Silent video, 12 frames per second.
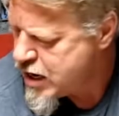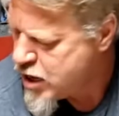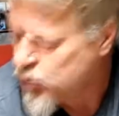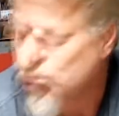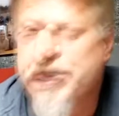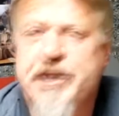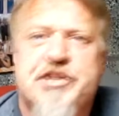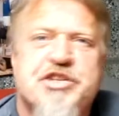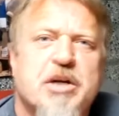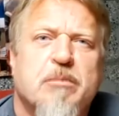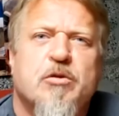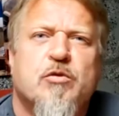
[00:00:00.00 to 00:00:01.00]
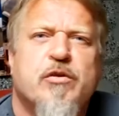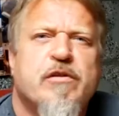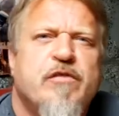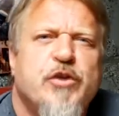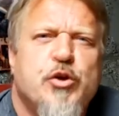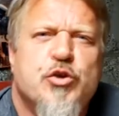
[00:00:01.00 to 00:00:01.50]
read some of the
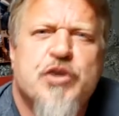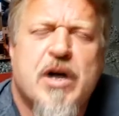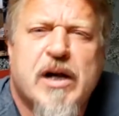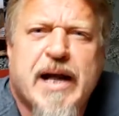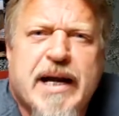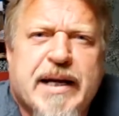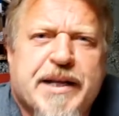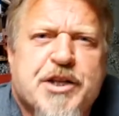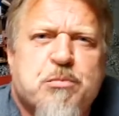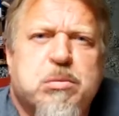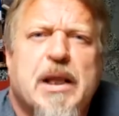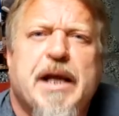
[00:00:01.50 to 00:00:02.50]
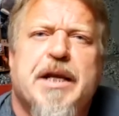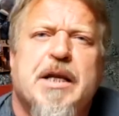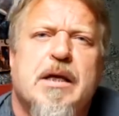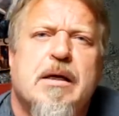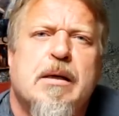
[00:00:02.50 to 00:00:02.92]
reviews. I'll kind of explain it.